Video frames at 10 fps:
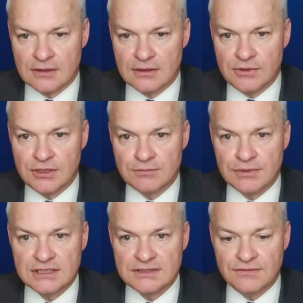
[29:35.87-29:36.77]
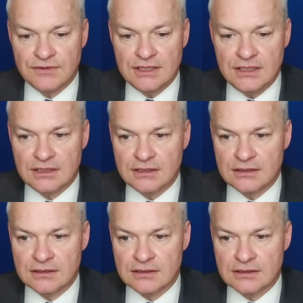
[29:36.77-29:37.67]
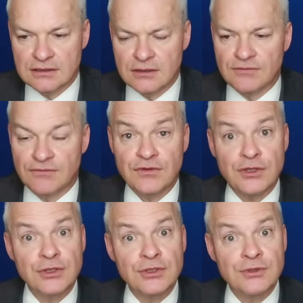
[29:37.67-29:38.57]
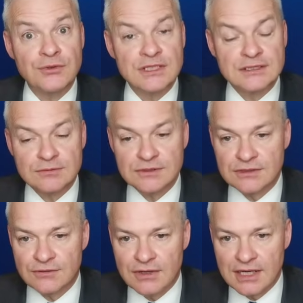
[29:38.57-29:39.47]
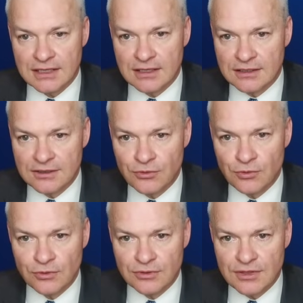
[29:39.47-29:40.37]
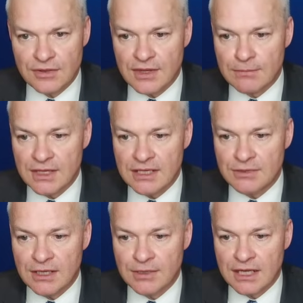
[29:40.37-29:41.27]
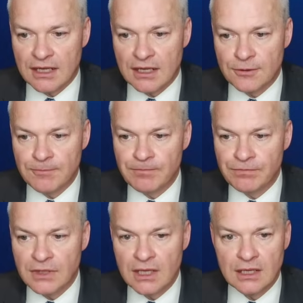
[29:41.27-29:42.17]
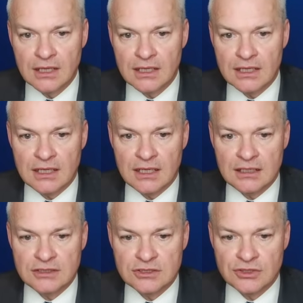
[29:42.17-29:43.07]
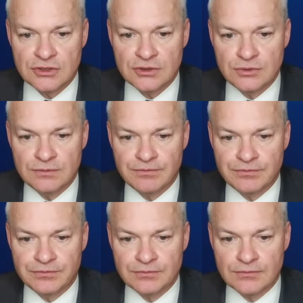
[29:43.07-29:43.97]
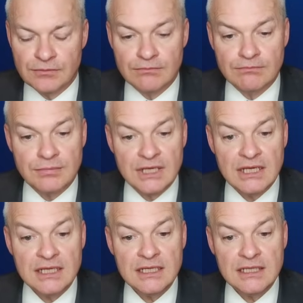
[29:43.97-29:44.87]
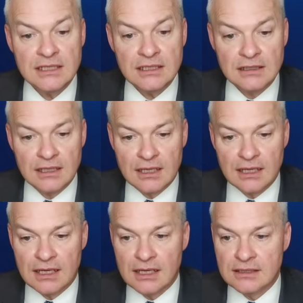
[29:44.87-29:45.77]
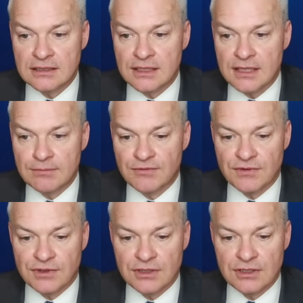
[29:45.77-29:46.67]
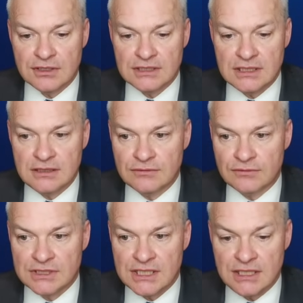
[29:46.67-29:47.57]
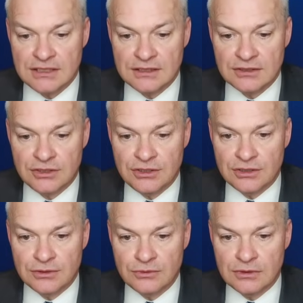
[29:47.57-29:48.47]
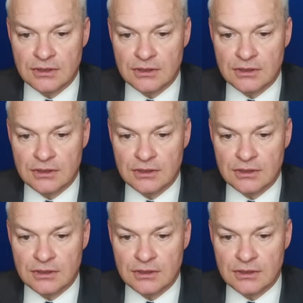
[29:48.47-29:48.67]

Opponent plays Vega. Phew, this was the rack I thought there may be a bingo. K2, Peeg and Dip for 30, retaining the U.